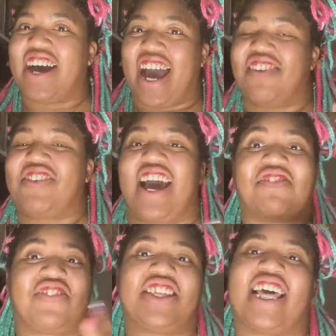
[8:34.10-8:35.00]
happy. I
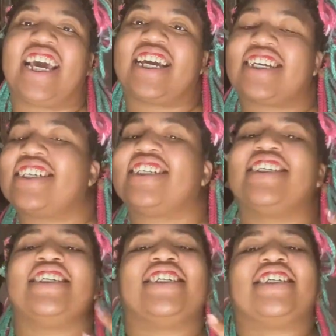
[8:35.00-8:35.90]
feel like
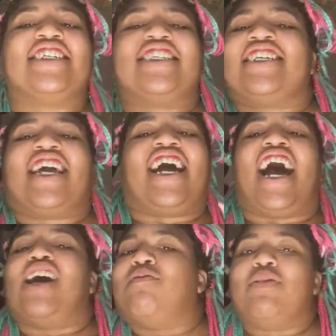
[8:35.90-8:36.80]

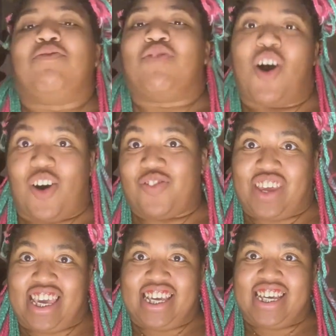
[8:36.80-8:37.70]
I'm
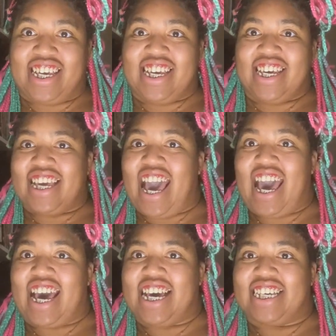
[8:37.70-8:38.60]
evolving
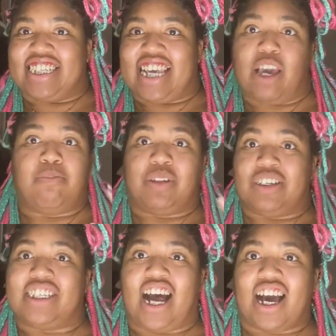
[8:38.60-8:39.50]
as a
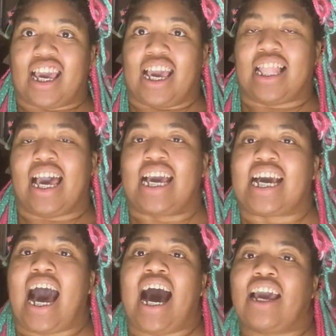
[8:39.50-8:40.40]
blue stocking.
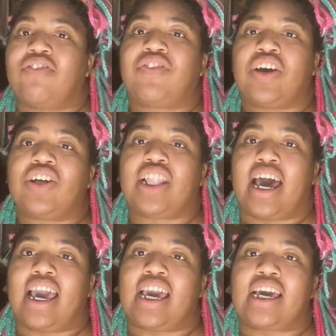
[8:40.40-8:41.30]
Like, I feel
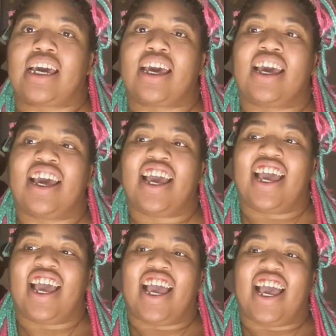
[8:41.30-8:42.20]
like
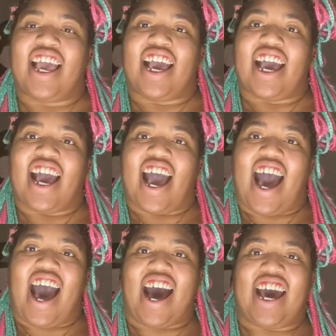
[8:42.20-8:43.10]

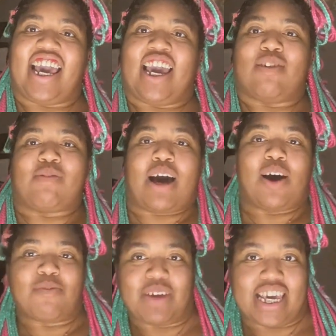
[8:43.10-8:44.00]
I am
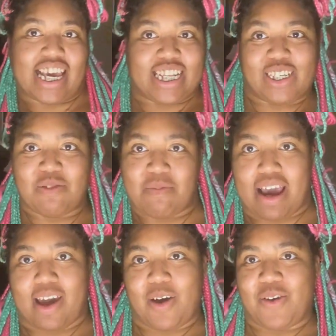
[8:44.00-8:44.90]
coming into
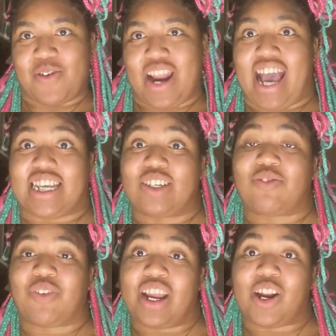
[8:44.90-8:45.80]
my own as a
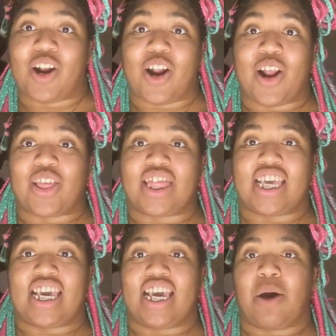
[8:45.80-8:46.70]
reader.
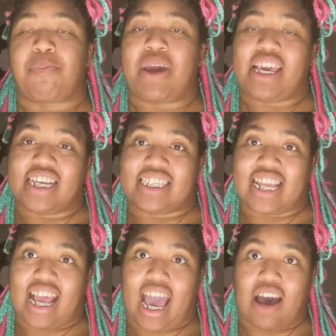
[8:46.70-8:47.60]
The opinions
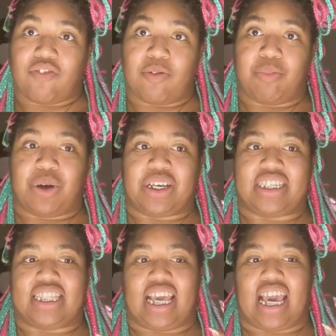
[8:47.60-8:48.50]
that I have on
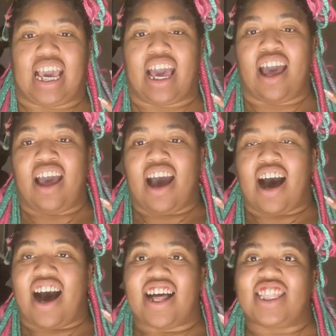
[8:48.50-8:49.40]
books, the
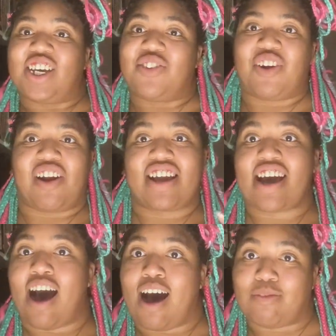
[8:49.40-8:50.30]
literary
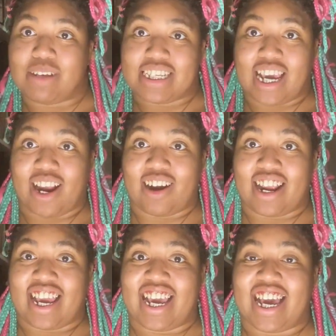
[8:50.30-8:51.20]

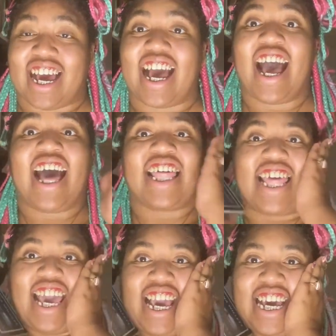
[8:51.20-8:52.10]
commentary.
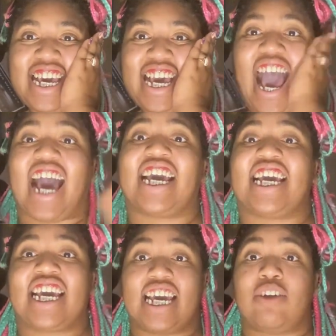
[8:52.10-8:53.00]
Like,
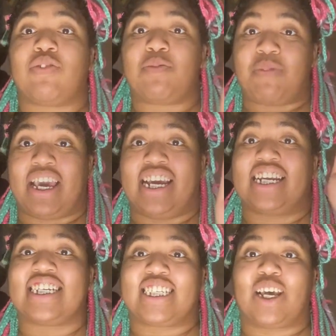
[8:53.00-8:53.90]
I even
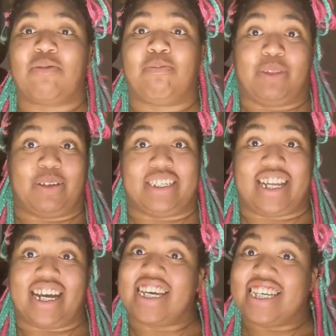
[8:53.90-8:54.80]
made some blue
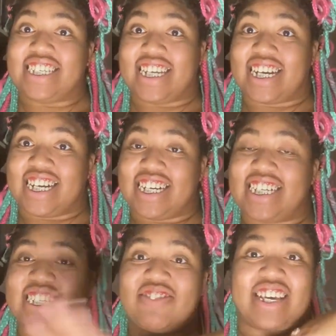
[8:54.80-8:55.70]
stocking
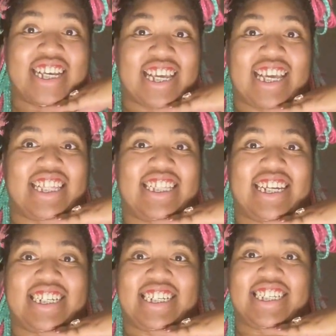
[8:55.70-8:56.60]
stickers because I think
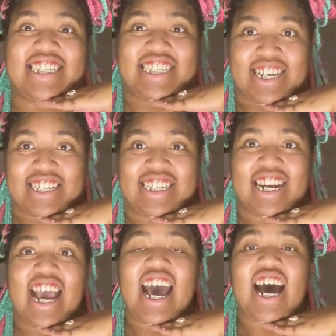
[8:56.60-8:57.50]
that's just such
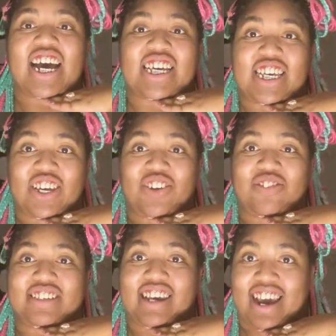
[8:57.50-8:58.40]
a
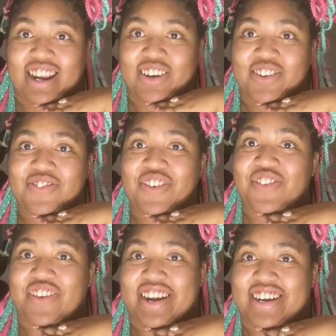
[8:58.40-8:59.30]
cute title for
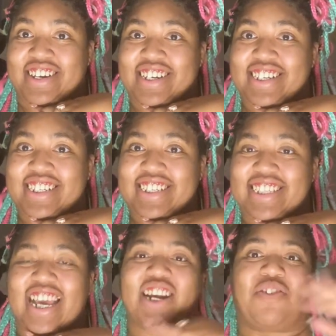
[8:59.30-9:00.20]
readers
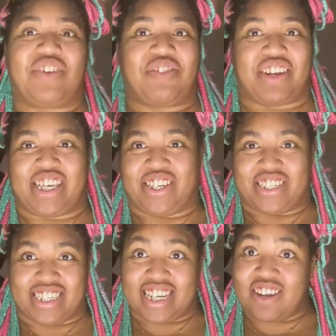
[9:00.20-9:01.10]
that nobody really
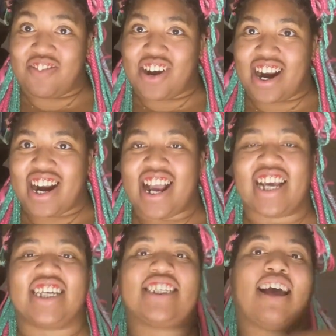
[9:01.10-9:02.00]
uses anymore.
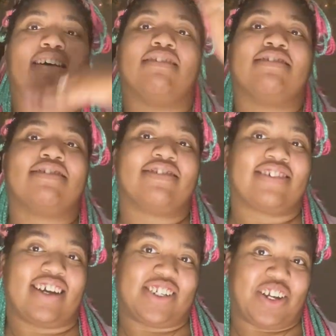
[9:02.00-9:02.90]
So
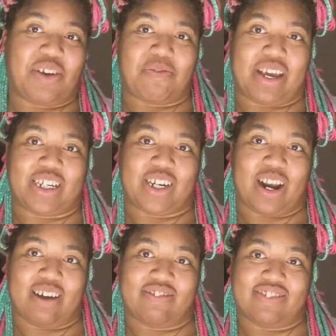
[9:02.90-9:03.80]
show you a picture
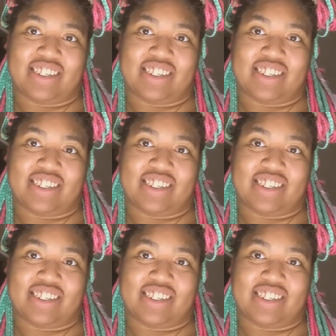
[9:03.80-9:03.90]
of